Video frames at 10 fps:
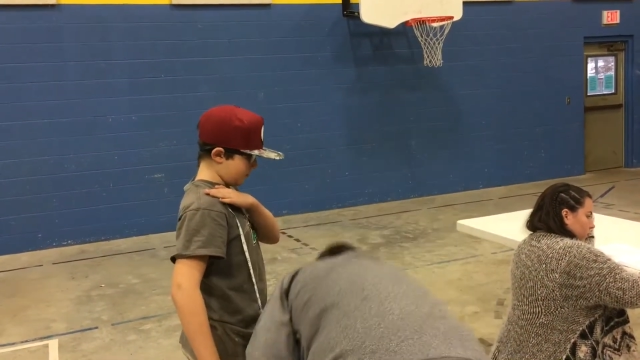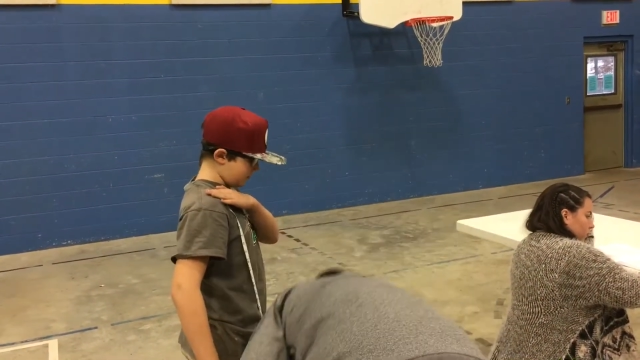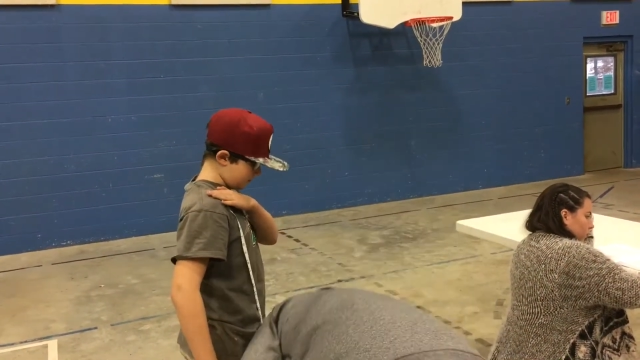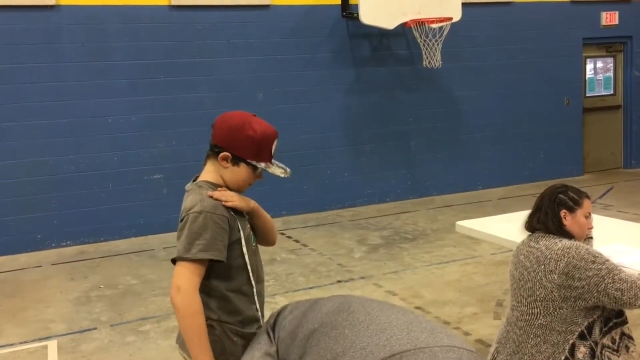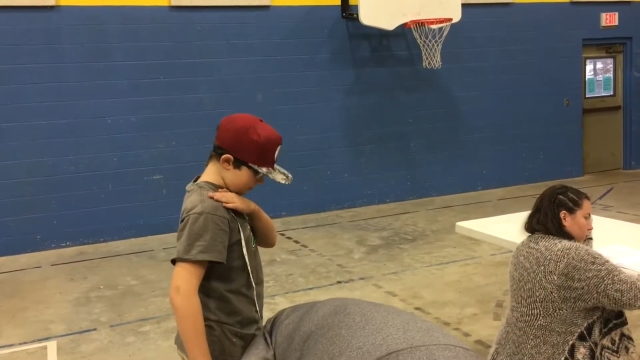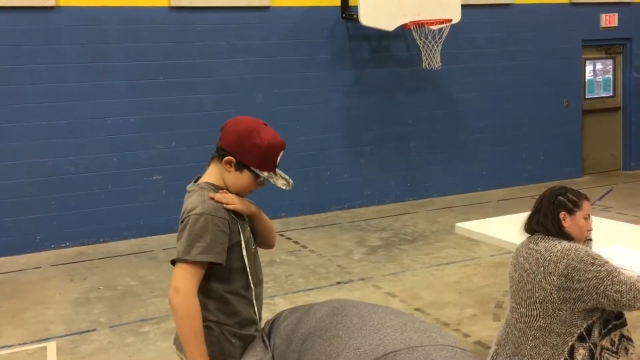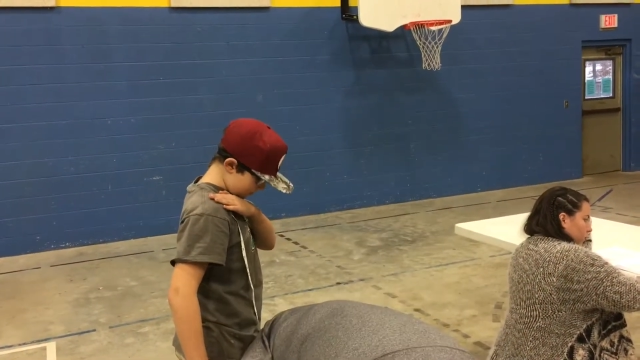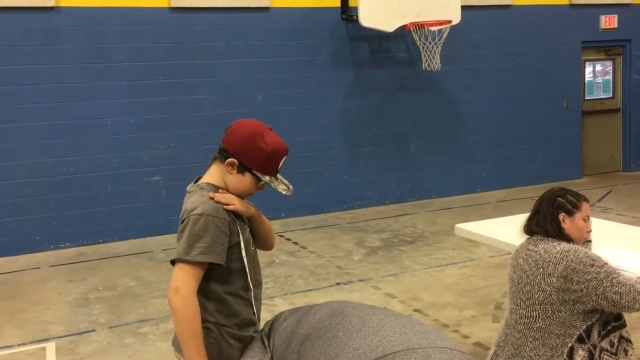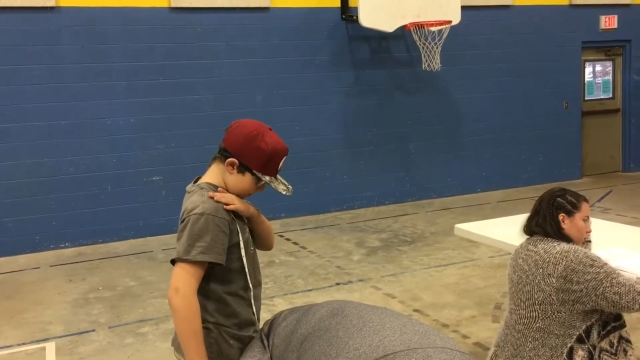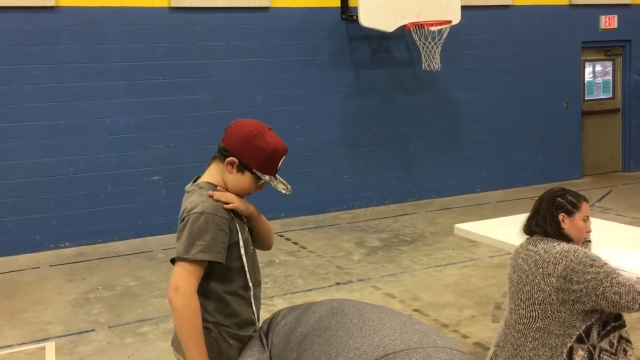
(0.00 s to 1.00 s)

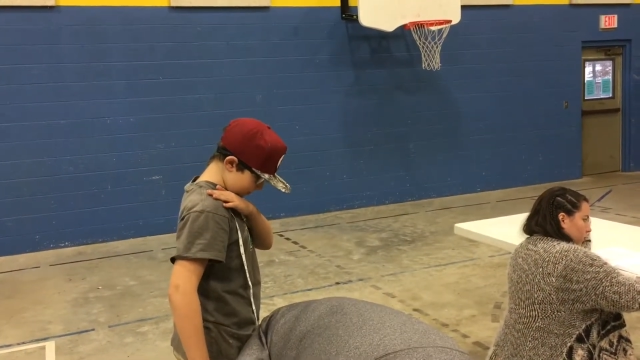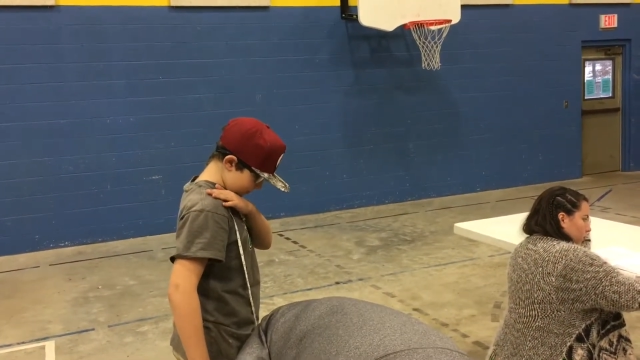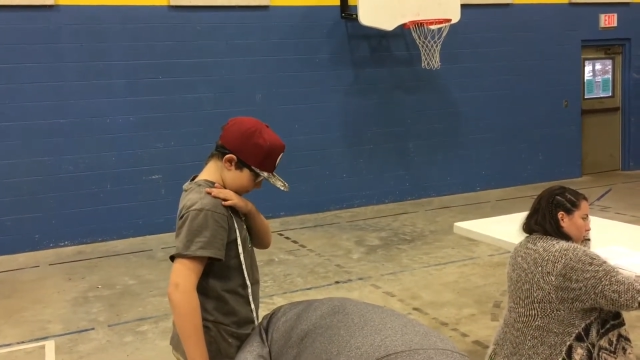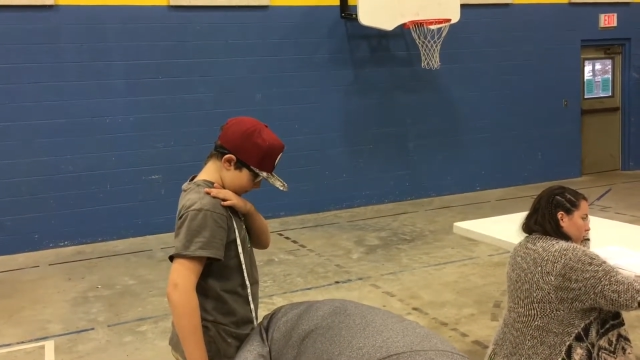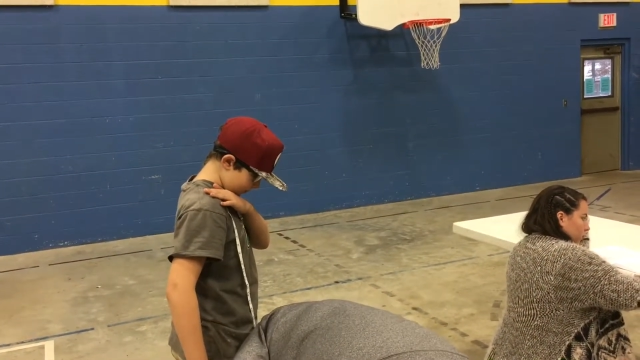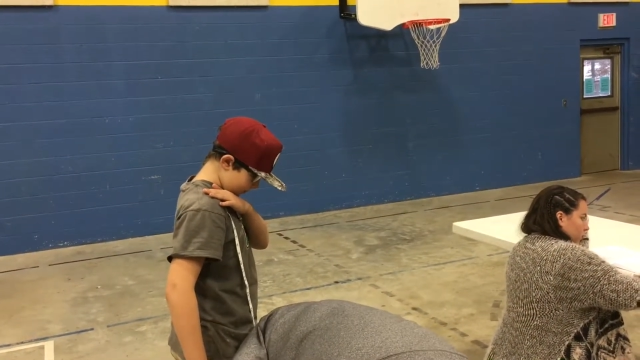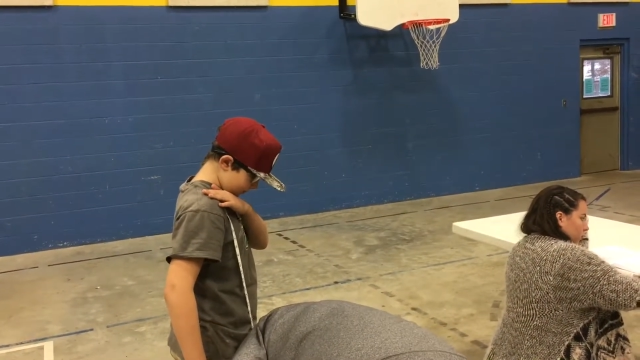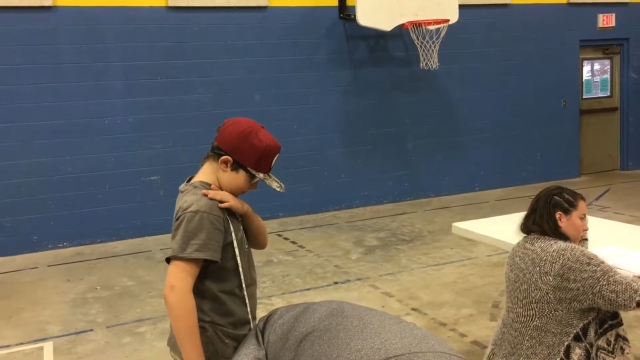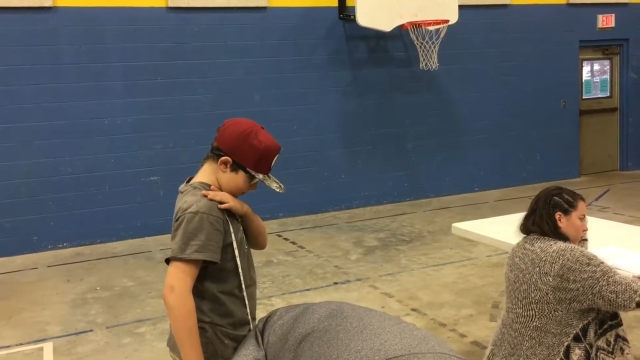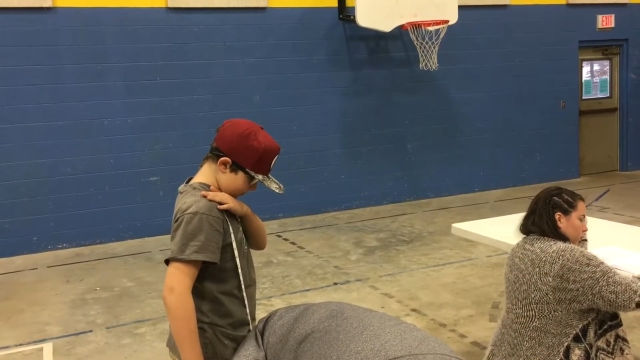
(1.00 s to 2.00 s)
[no speech]